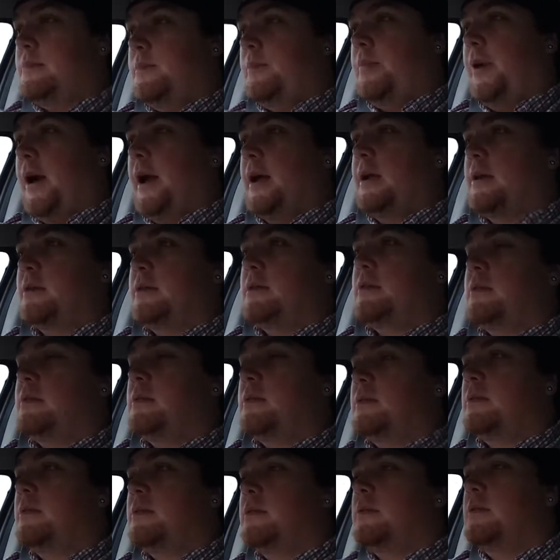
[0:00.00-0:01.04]
But
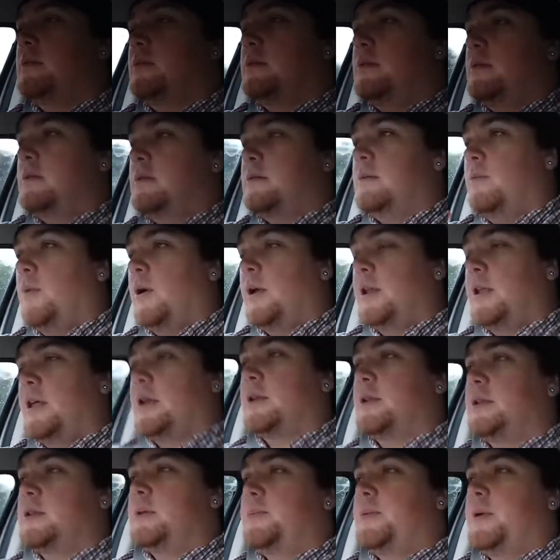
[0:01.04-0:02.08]
the one that
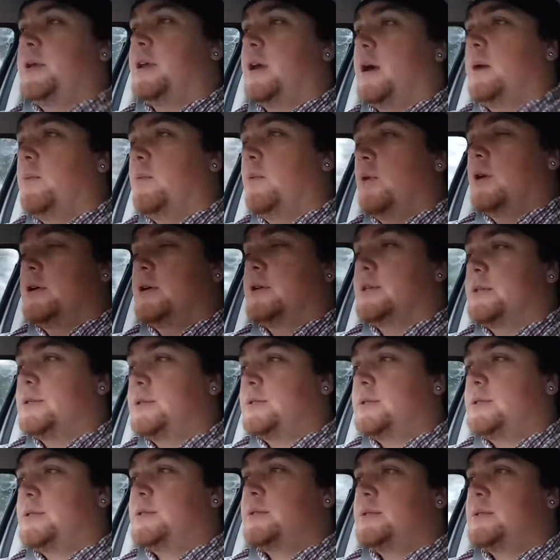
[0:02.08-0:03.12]
I did pick up
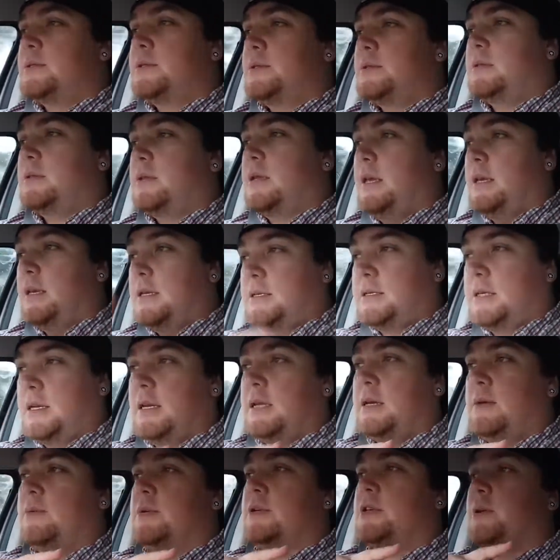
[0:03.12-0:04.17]
was King
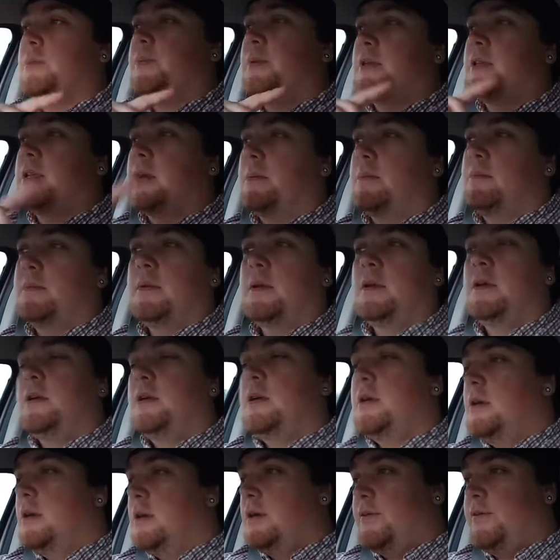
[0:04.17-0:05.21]
City, which I picked up
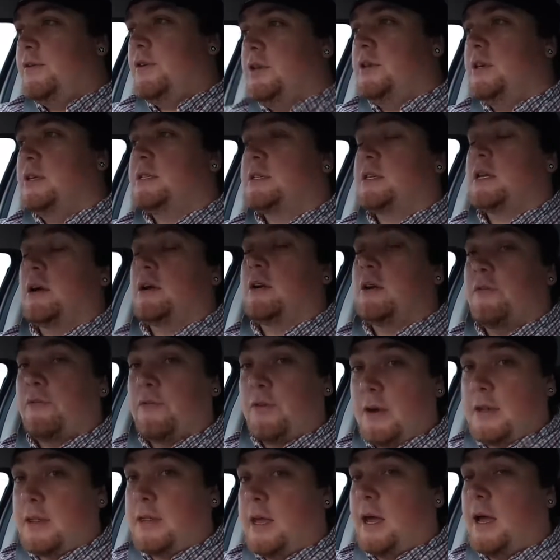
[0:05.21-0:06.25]
a few years ago, and I've
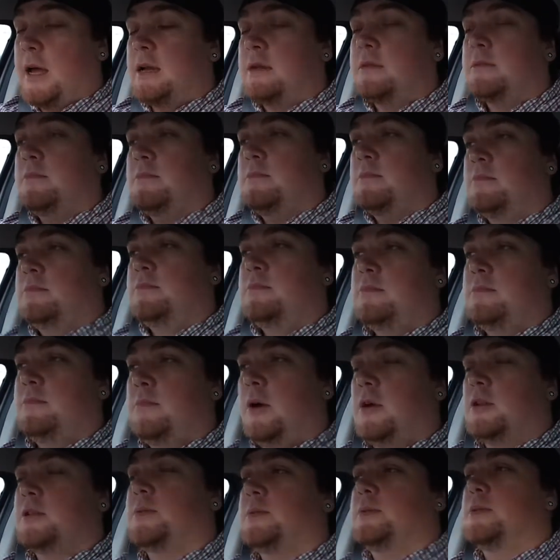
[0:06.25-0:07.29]
read that
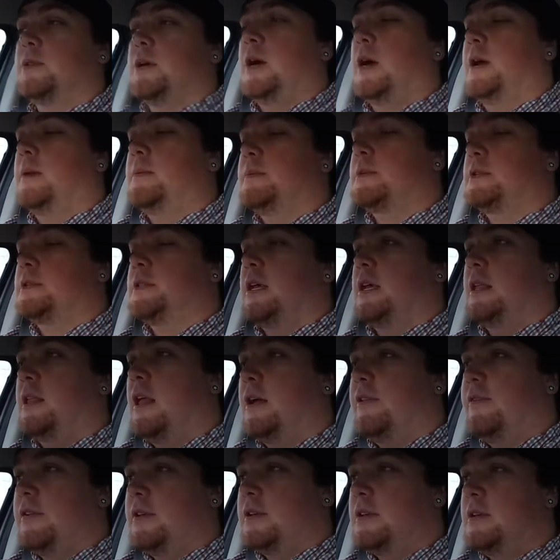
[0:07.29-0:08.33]
multiple times because I
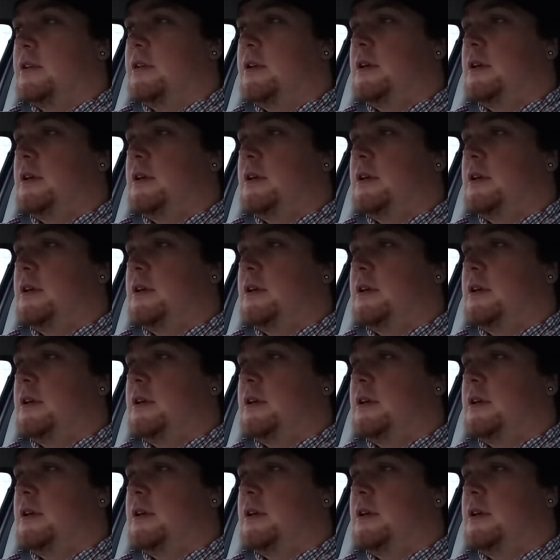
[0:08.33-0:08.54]
love it.